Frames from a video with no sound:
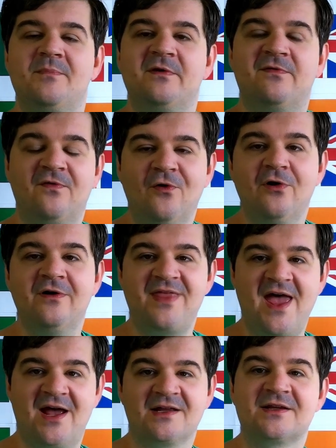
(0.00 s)
before
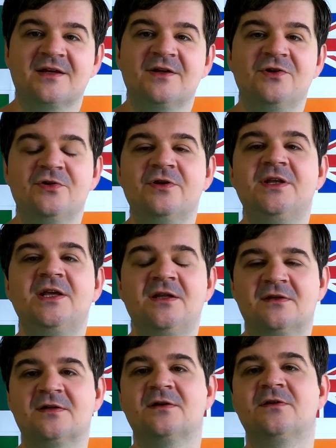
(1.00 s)
that, you
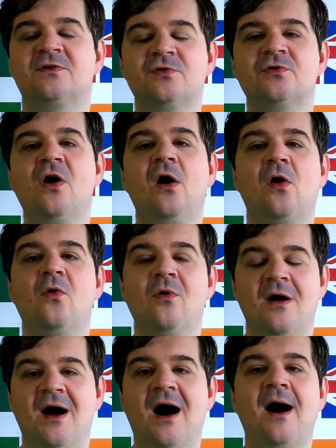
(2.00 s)
need to
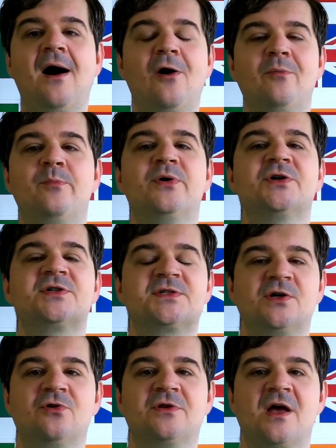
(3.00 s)
know how
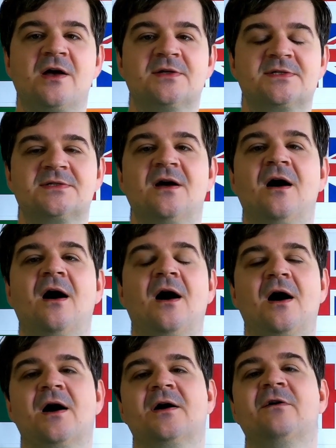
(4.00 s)
personas
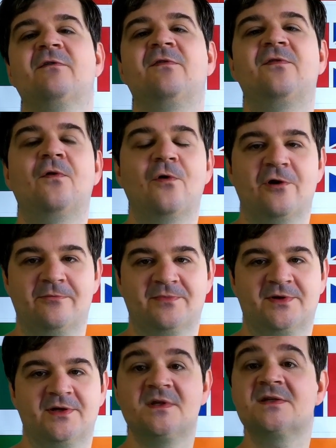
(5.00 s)
are
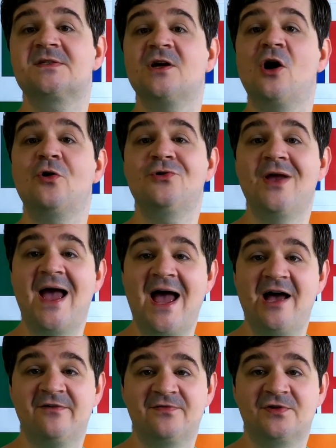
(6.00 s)
formed. So you
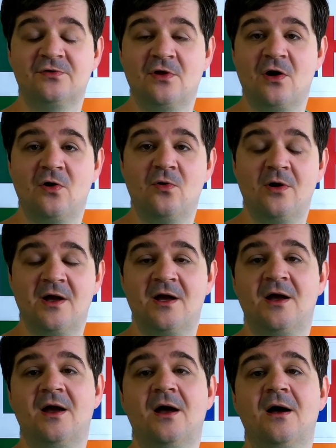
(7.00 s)
have to know
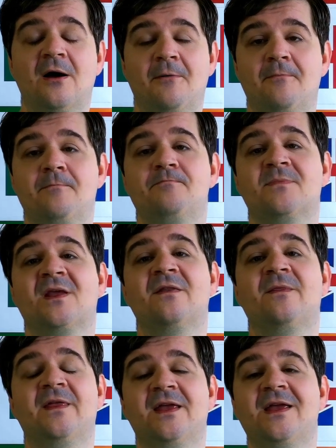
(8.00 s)

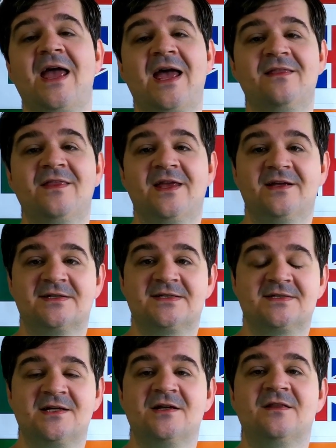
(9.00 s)
the
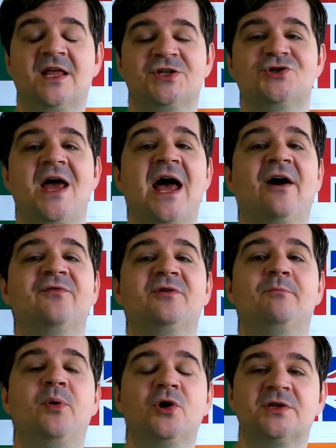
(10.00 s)
endings that you have
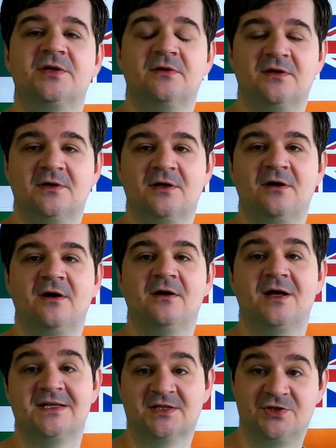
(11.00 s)
to put,
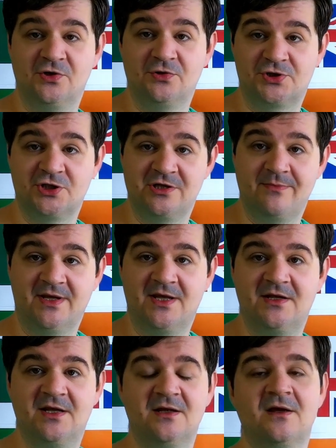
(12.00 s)
as I told you in the
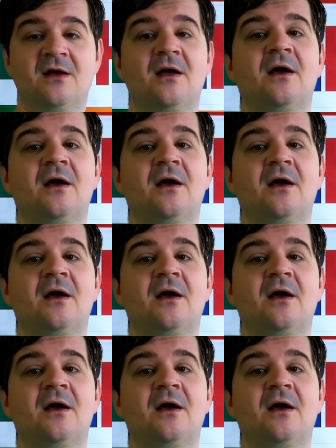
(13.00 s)
beginning,